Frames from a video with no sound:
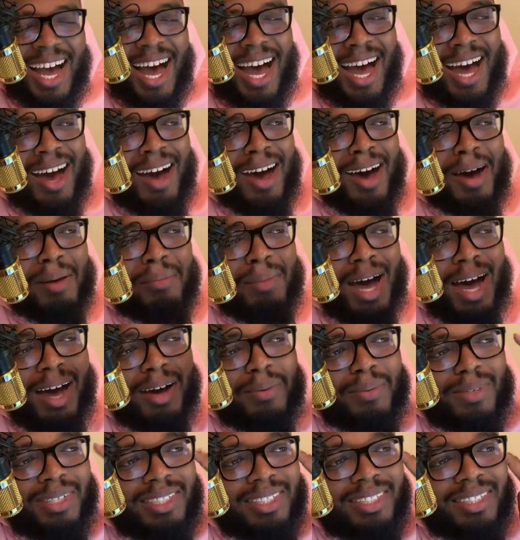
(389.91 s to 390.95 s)
I
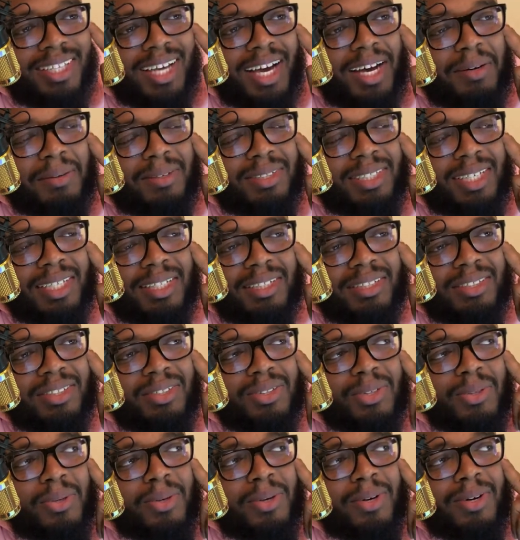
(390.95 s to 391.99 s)
was at the
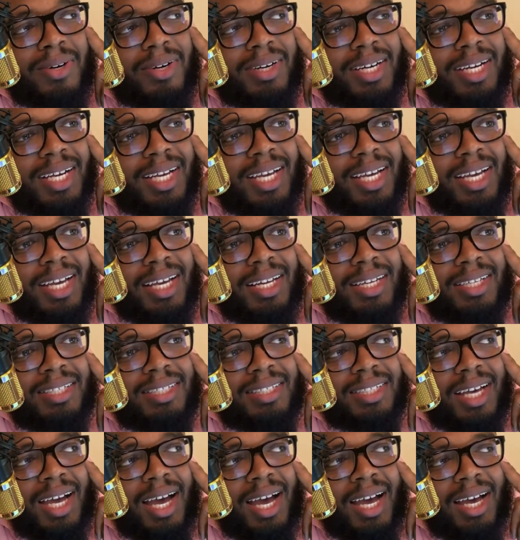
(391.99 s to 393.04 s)
store and this
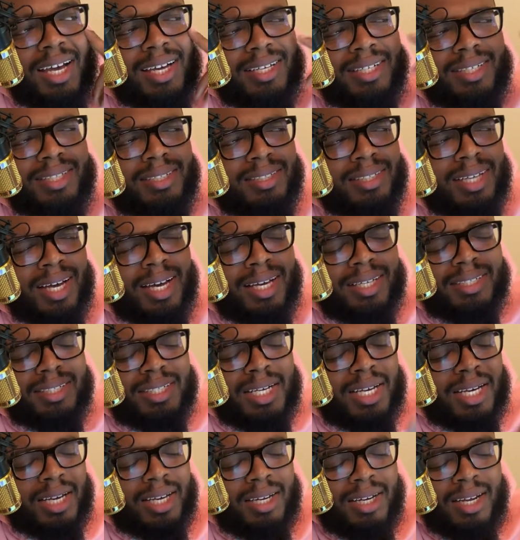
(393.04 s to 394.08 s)
guy, he's like
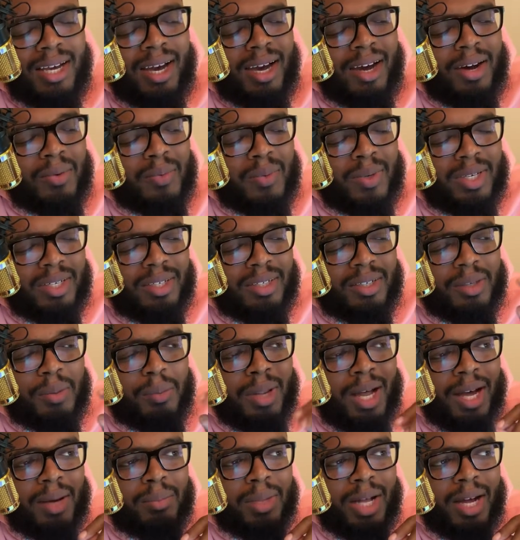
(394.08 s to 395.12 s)
checking out with her,
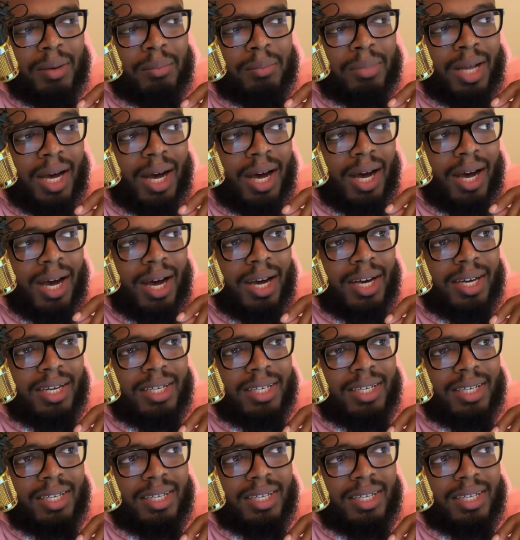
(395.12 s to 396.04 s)
blah, blah, blah.